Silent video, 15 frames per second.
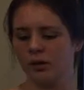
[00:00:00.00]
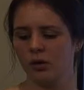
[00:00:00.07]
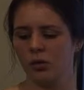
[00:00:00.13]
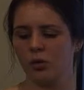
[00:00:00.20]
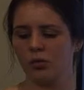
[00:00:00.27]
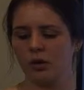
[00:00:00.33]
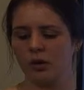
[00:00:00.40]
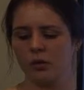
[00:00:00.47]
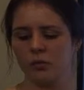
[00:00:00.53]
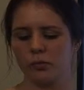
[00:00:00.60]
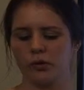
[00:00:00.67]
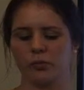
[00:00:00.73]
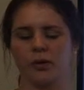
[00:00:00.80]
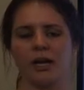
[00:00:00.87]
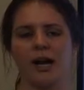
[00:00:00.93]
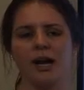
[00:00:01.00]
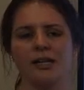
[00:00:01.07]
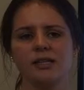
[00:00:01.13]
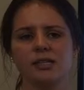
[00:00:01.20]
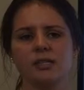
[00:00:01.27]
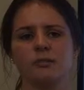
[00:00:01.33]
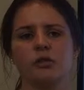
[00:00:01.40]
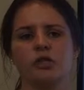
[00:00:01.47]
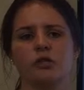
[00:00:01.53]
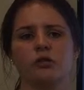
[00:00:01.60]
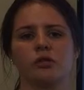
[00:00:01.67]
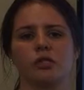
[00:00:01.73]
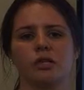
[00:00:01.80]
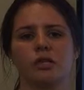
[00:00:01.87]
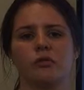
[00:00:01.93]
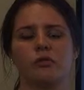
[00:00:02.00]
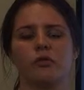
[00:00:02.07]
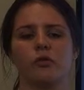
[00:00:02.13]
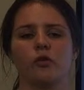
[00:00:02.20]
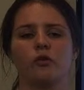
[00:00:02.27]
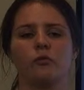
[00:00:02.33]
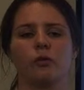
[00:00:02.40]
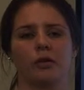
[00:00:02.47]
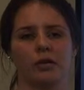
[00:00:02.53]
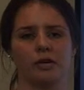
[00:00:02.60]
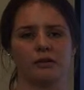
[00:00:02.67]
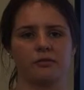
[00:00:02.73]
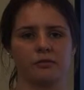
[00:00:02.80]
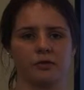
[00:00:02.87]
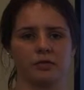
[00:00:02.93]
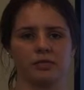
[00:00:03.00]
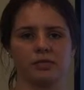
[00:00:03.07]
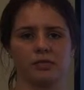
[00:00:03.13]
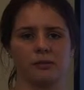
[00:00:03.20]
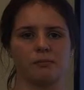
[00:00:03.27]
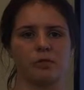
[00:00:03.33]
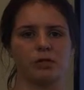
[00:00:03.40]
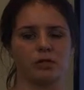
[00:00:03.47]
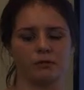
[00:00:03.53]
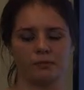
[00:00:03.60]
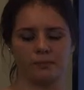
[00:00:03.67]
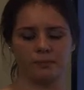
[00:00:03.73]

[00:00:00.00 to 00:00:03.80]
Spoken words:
Although with regards to producing a food product for consumption,